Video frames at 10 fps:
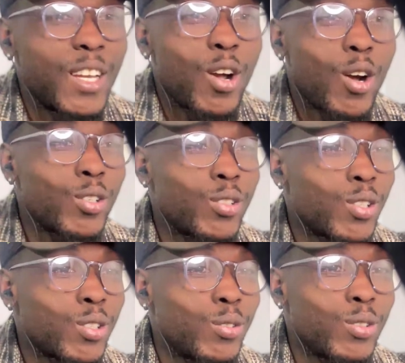All you
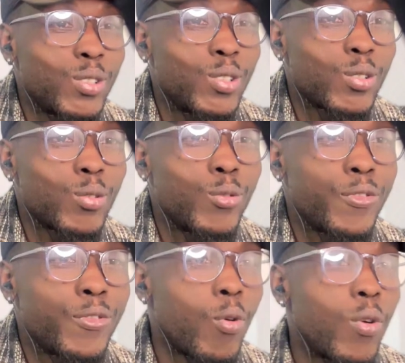need to just look
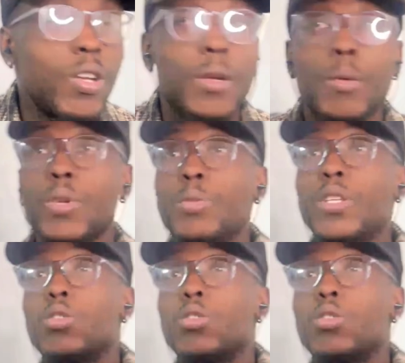for. Maybe you're